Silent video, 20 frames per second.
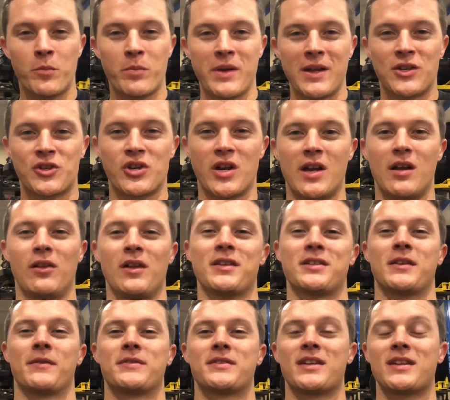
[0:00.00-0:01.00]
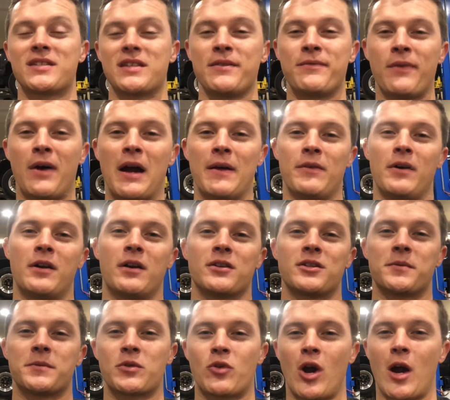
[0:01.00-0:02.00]
big checklist of 6,500
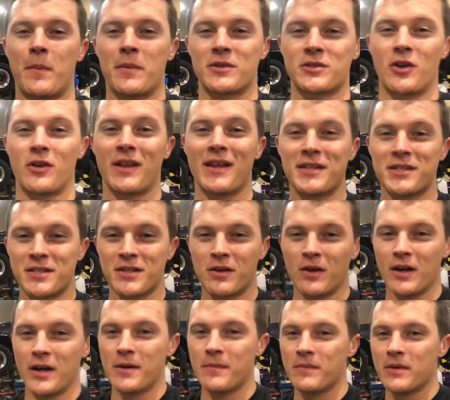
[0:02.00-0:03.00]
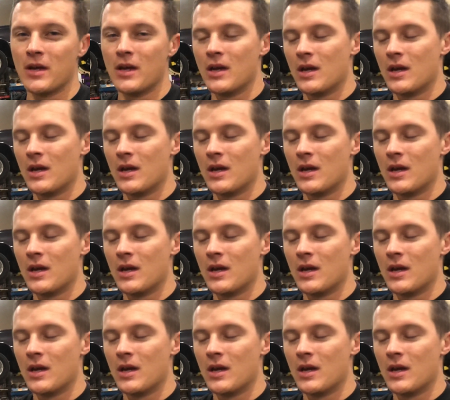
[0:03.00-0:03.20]
subscribers on Instagram.